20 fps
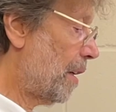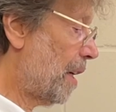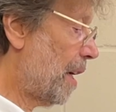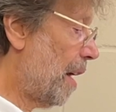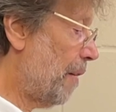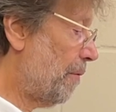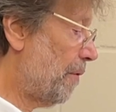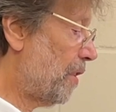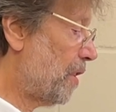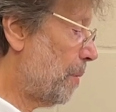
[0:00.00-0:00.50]

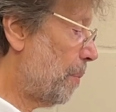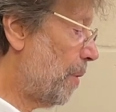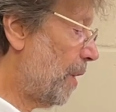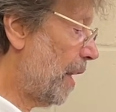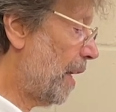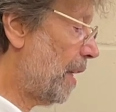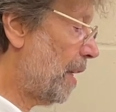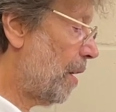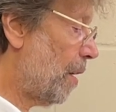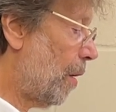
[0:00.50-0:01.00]

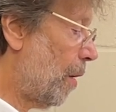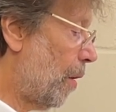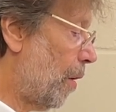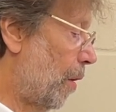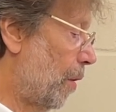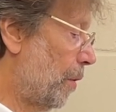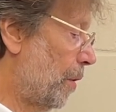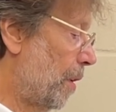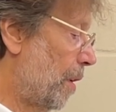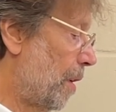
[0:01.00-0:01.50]
comfortably
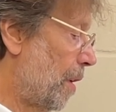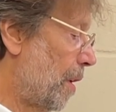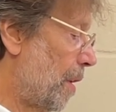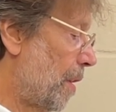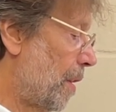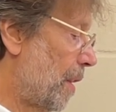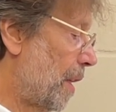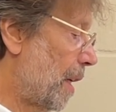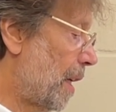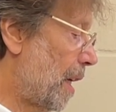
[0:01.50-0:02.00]
on
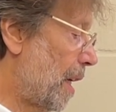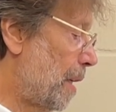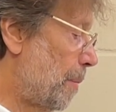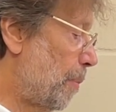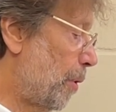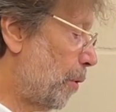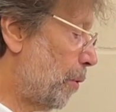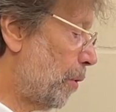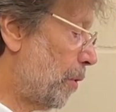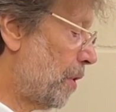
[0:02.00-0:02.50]
the
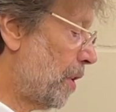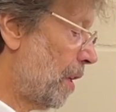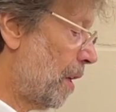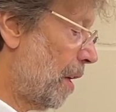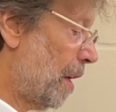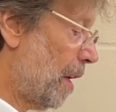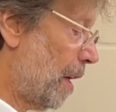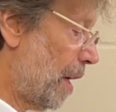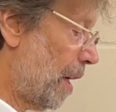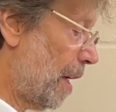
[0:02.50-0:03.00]
keyboard
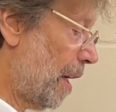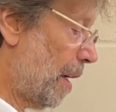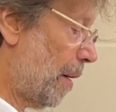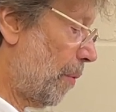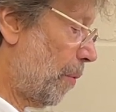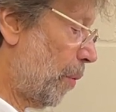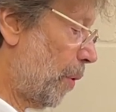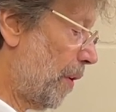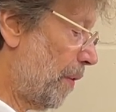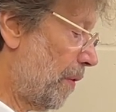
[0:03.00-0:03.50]

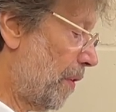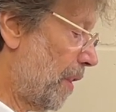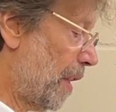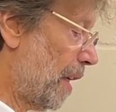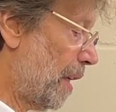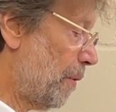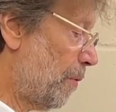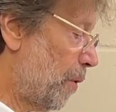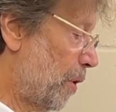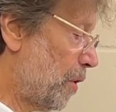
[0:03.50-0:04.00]
with the
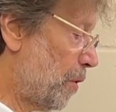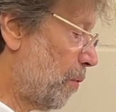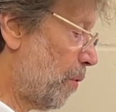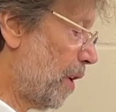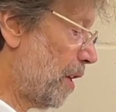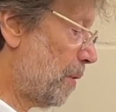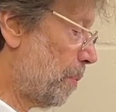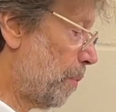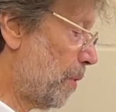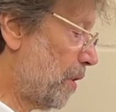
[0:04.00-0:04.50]
wrist
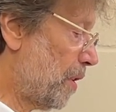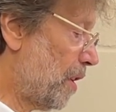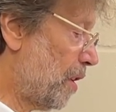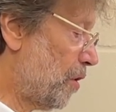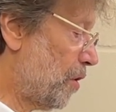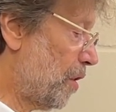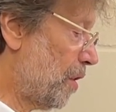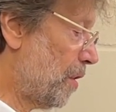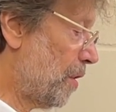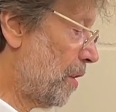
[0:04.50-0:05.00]
rest
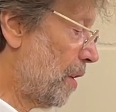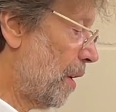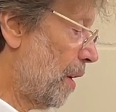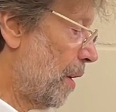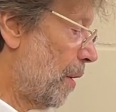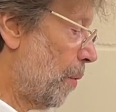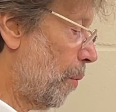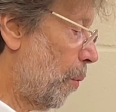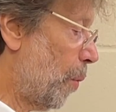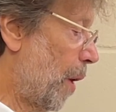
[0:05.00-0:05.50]
positioned
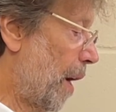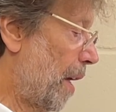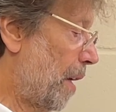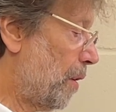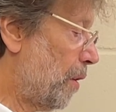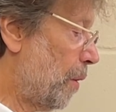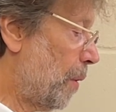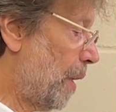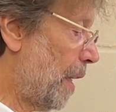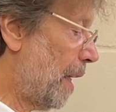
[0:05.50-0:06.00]
where
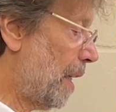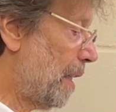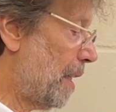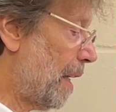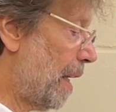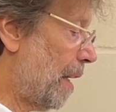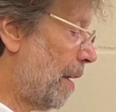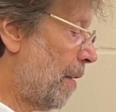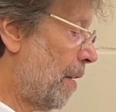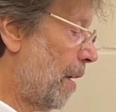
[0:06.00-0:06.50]
you need
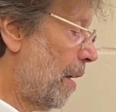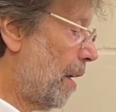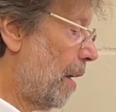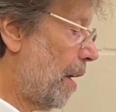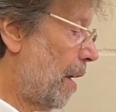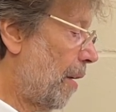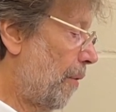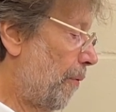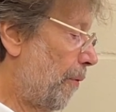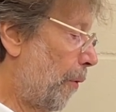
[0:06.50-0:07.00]
it
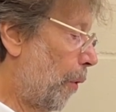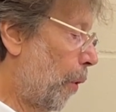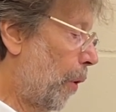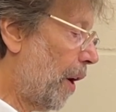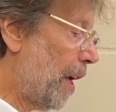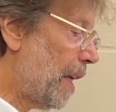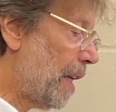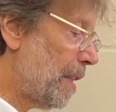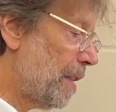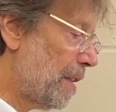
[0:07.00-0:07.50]
for
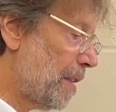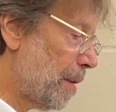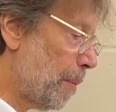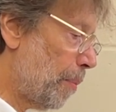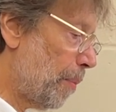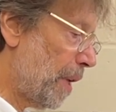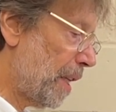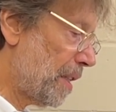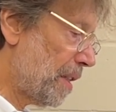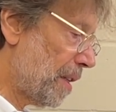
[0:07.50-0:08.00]

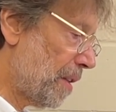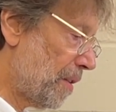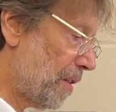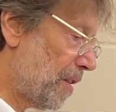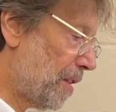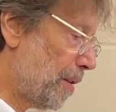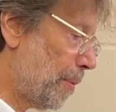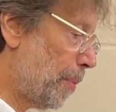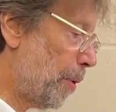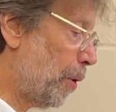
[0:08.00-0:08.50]
intermittent
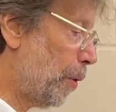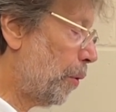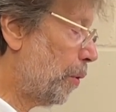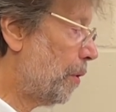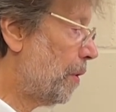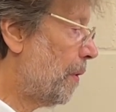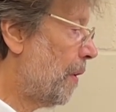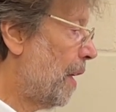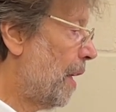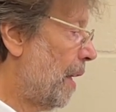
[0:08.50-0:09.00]
support,
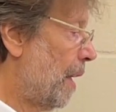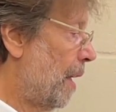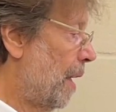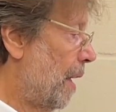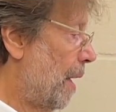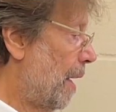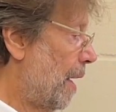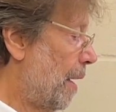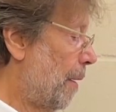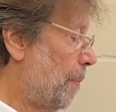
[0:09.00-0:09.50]

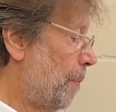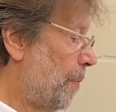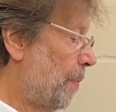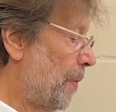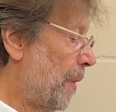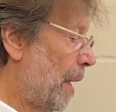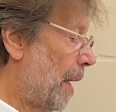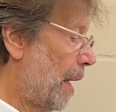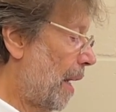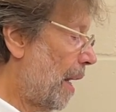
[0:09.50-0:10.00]

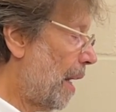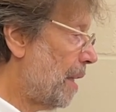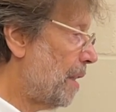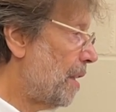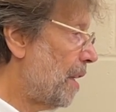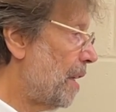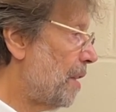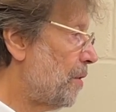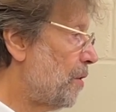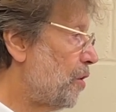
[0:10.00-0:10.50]
and
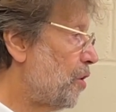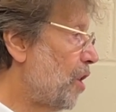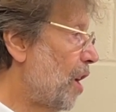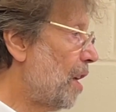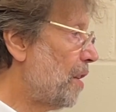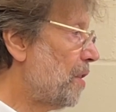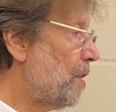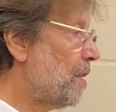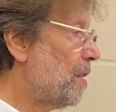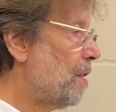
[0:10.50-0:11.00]
then
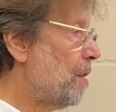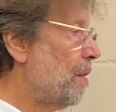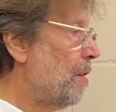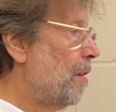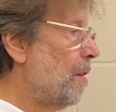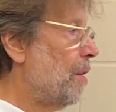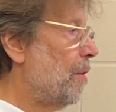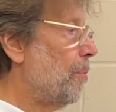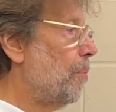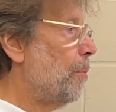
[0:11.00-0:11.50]
just
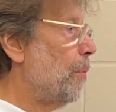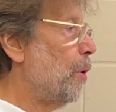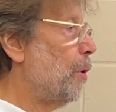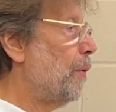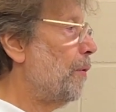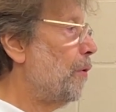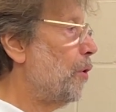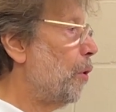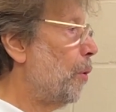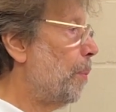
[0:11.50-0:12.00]

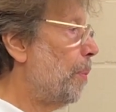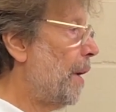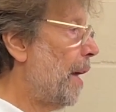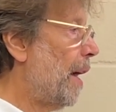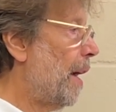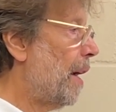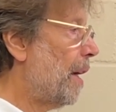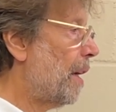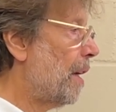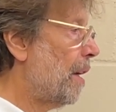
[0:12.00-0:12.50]
move your
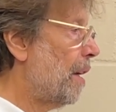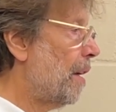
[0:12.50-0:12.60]
back